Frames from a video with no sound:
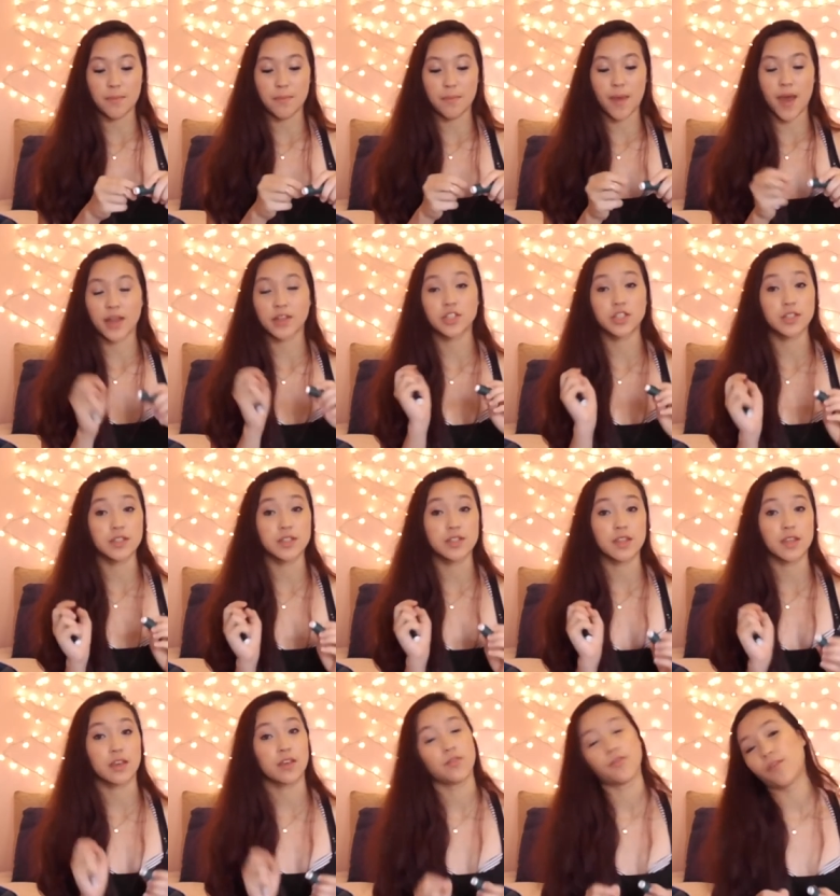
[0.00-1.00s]
matches
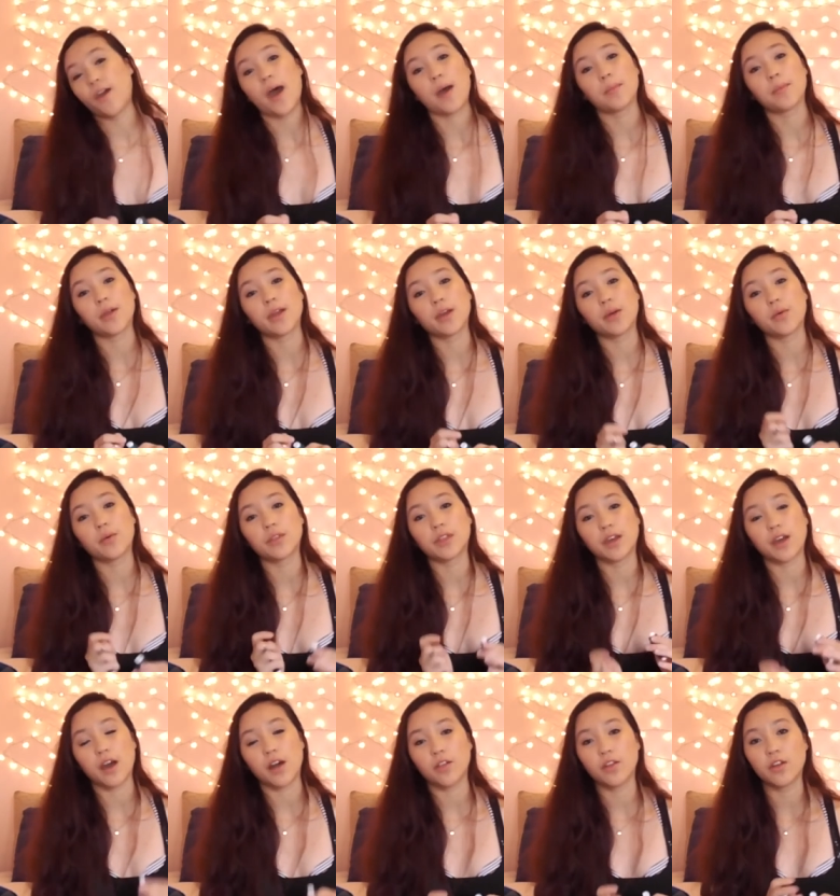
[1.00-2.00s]
the fabric or the
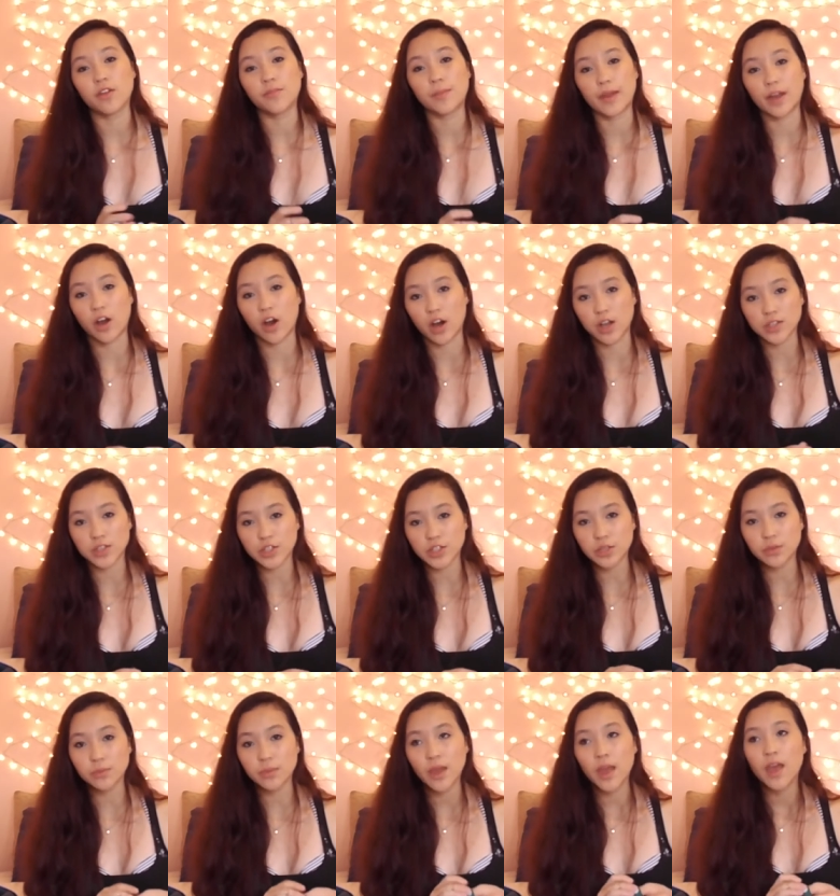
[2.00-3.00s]
color of my
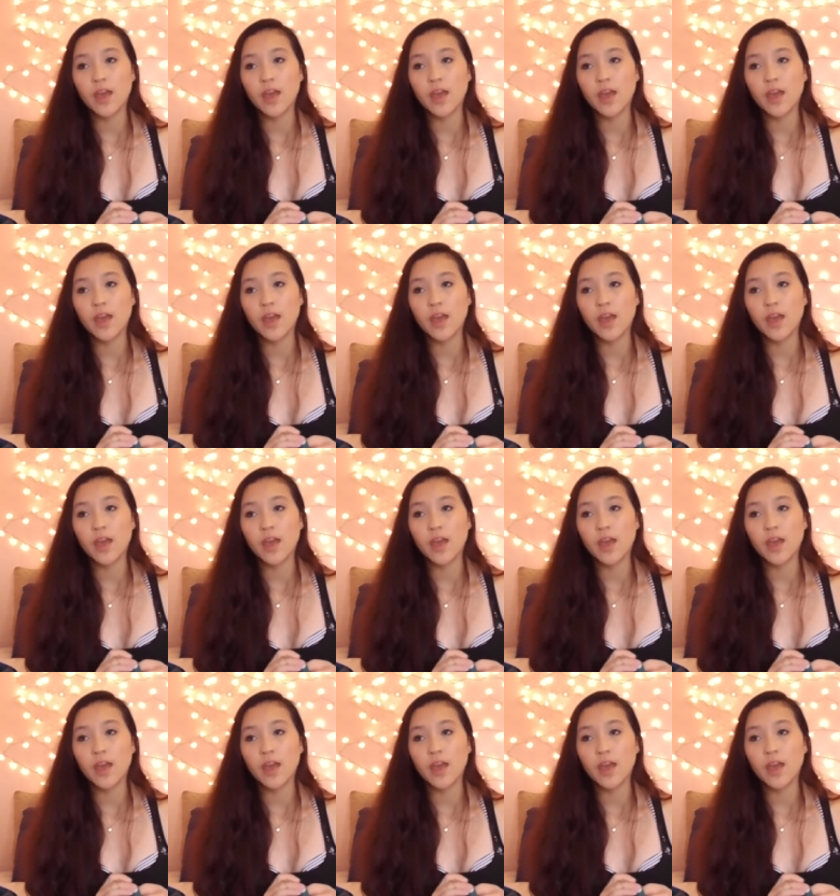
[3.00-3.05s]
costume.